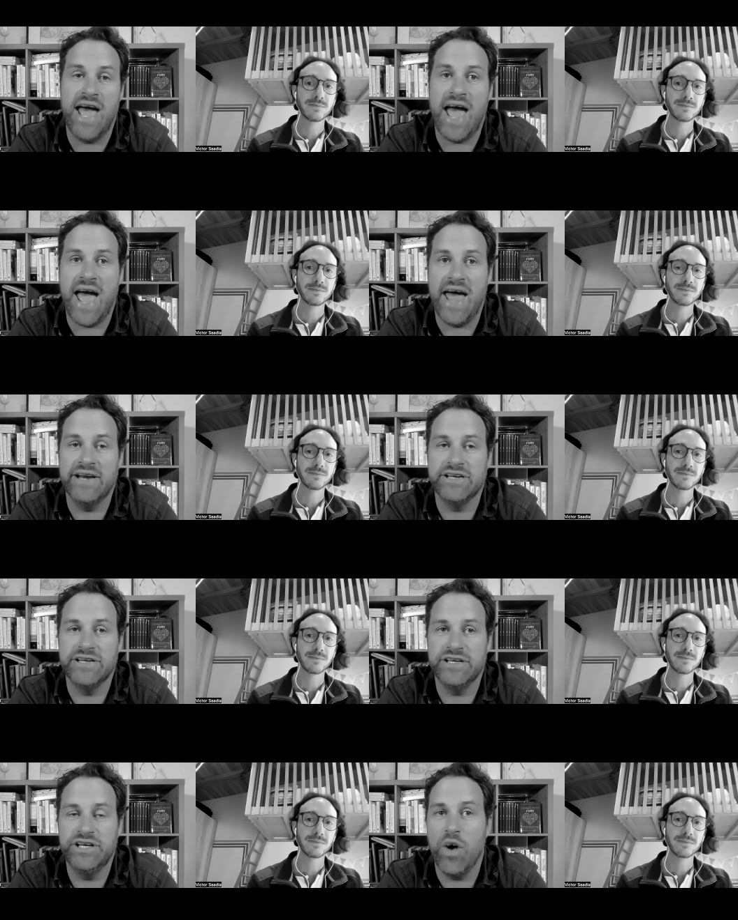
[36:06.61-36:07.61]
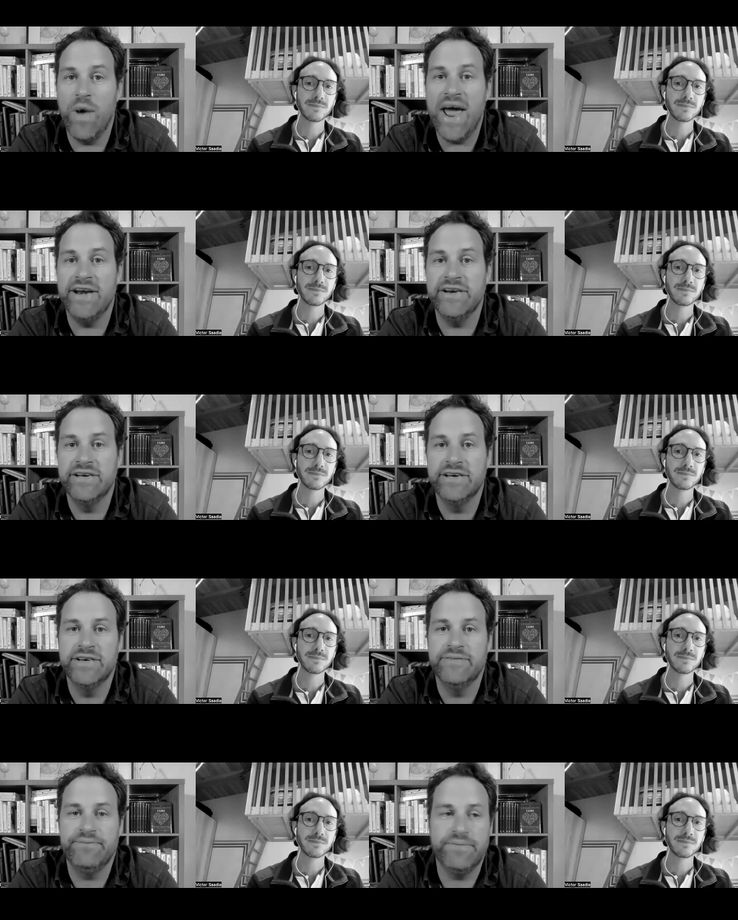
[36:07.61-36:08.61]
Speaker 1: And, you know, when
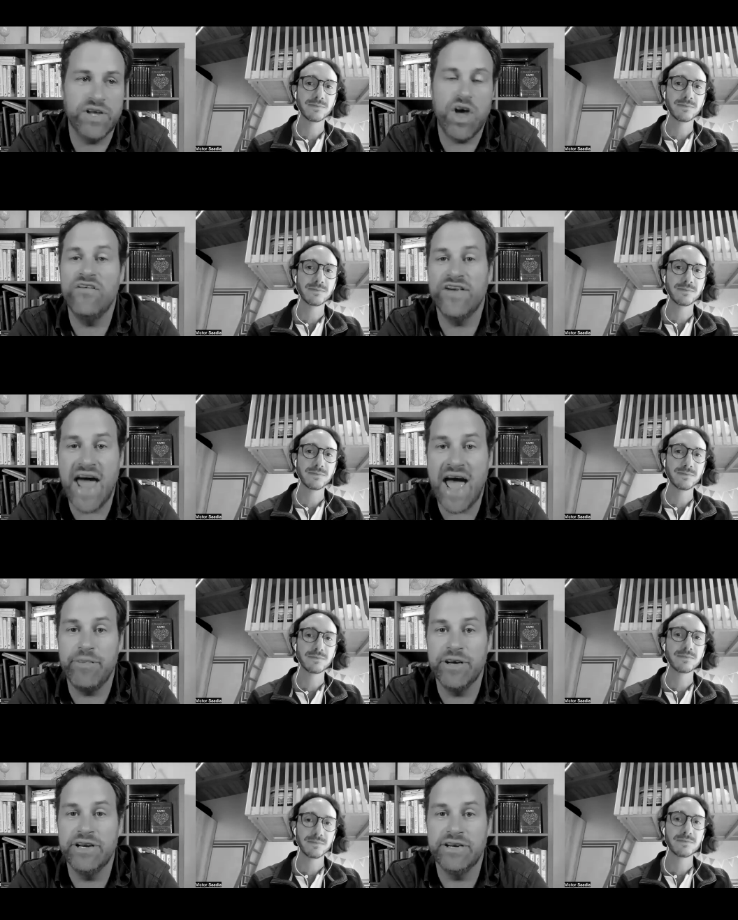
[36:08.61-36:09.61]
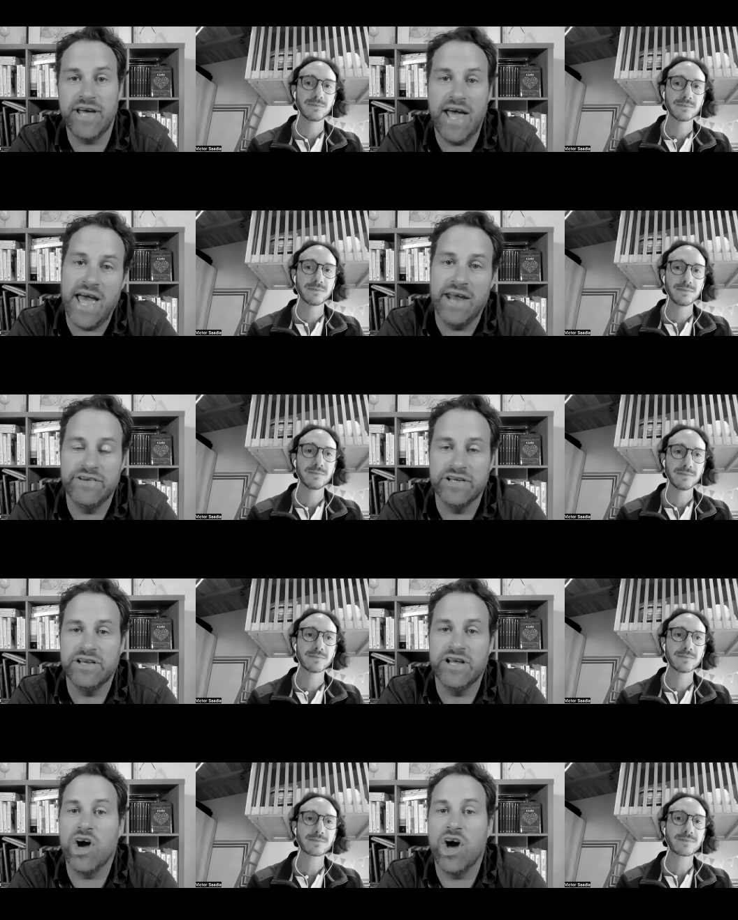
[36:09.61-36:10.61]
COVID happened and
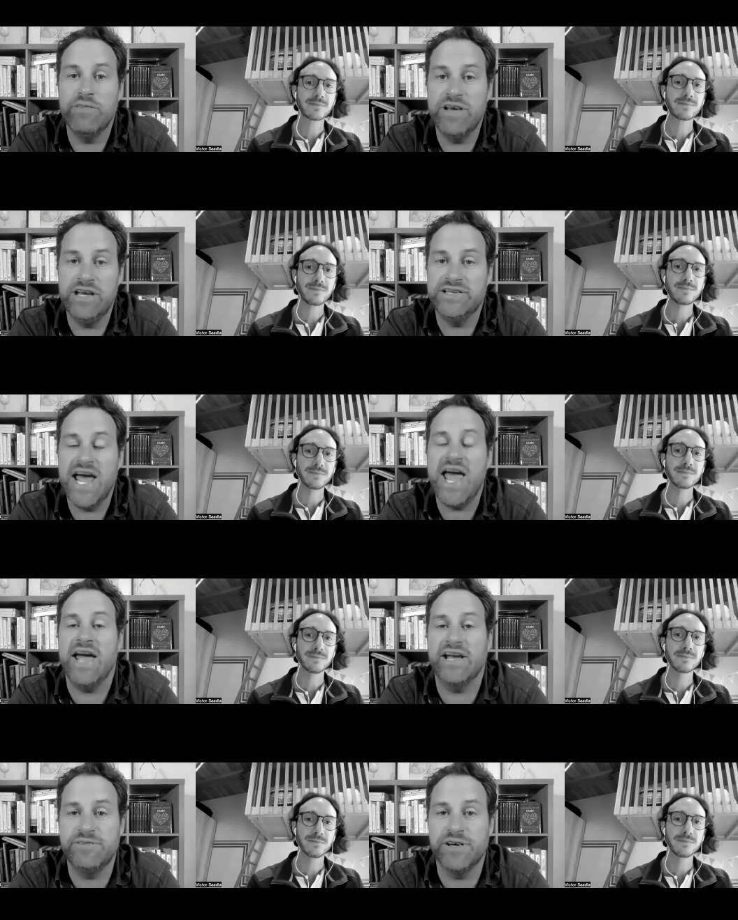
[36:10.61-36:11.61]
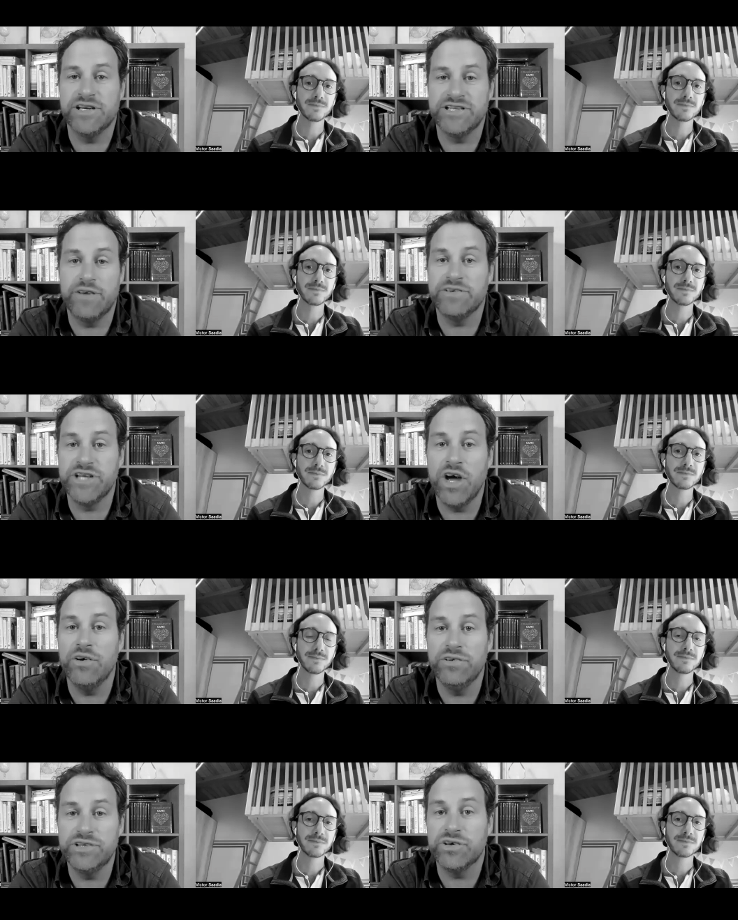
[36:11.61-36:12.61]
the economy tanked because there was
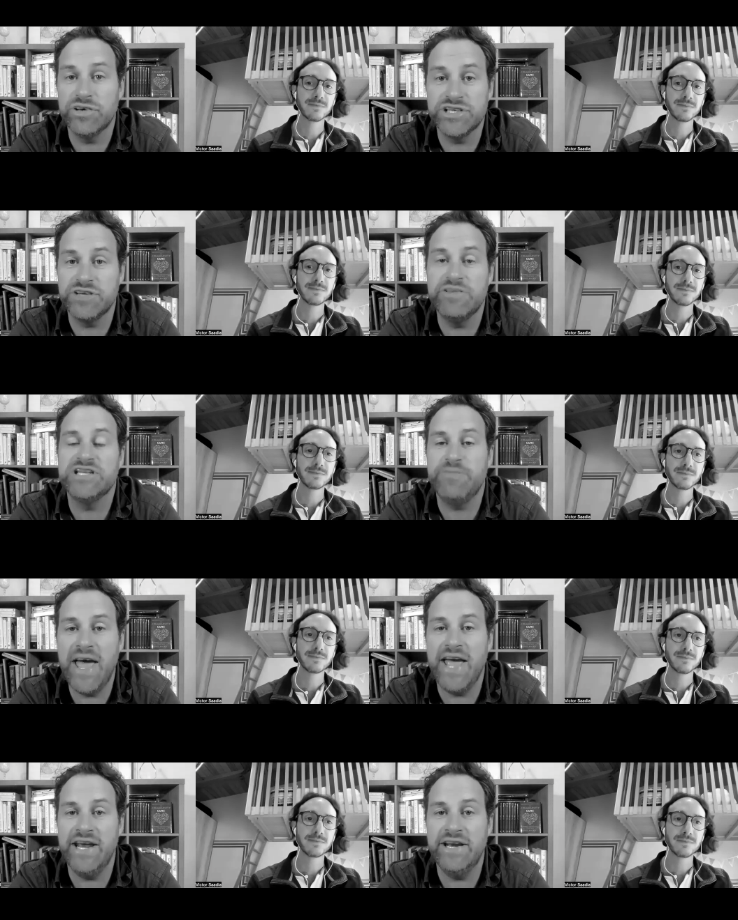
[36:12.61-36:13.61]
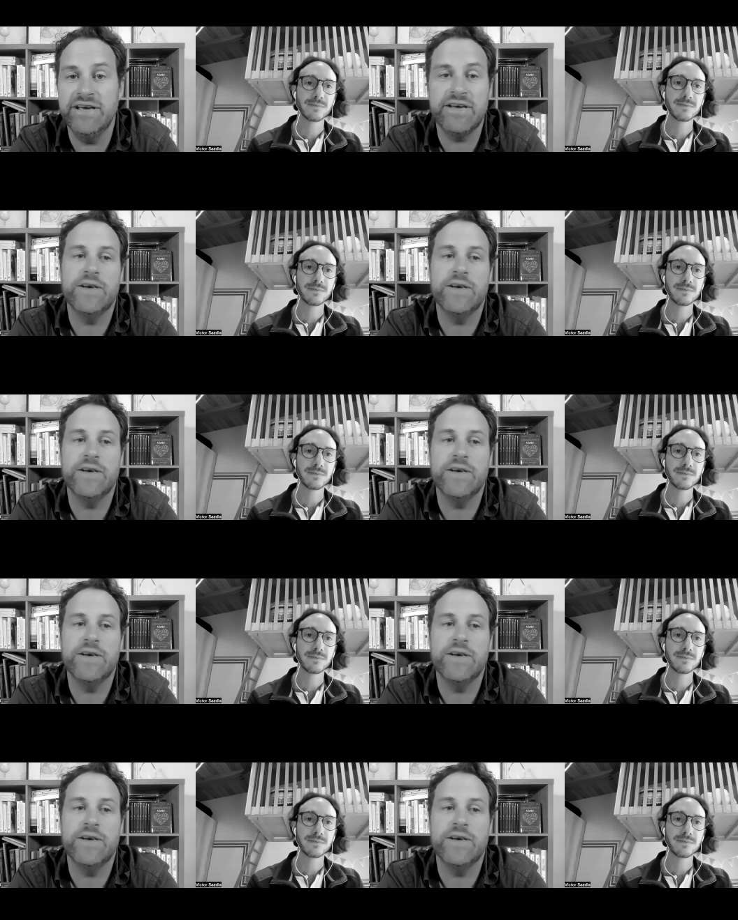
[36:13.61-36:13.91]
no tourism in Spain,